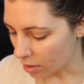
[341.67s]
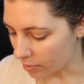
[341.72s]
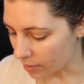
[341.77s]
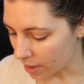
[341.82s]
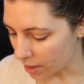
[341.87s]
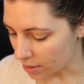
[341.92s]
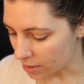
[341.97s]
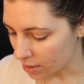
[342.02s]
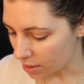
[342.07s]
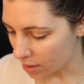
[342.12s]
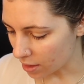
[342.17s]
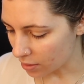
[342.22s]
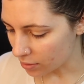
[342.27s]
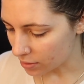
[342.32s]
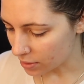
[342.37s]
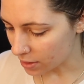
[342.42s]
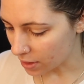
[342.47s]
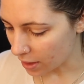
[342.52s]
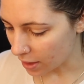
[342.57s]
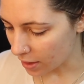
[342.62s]
I'm guessing I
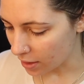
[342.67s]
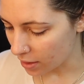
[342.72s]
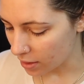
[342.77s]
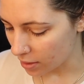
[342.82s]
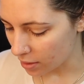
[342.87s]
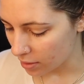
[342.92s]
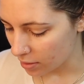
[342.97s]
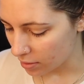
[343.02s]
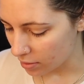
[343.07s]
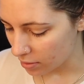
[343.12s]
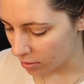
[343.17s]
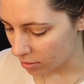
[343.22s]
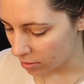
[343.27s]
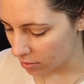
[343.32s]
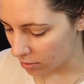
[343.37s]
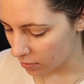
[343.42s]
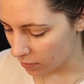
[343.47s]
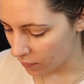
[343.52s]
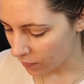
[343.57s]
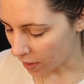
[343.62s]
was like
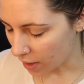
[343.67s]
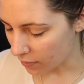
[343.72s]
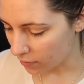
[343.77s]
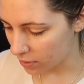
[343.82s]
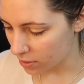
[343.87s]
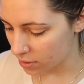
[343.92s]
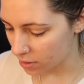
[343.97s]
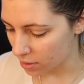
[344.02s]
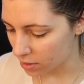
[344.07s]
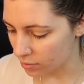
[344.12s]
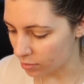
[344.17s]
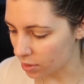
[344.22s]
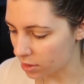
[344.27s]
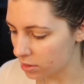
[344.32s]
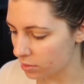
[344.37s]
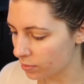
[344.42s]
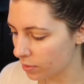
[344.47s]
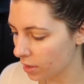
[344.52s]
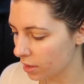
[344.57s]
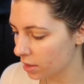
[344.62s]
5 or 6
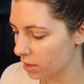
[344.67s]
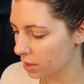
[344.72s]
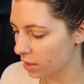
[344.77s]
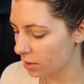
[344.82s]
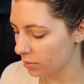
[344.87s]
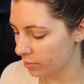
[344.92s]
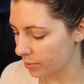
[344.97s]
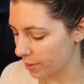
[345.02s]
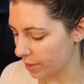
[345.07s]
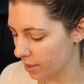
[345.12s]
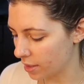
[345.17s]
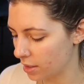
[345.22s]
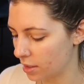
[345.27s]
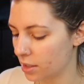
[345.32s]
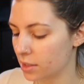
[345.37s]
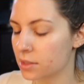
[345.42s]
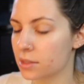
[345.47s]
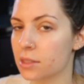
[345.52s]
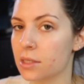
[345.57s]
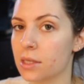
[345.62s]
months pregnant,
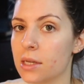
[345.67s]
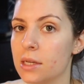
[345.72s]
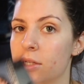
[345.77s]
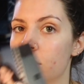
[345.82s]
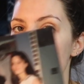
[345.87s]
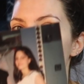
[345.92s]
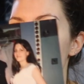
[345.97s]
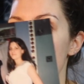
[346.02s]
but it's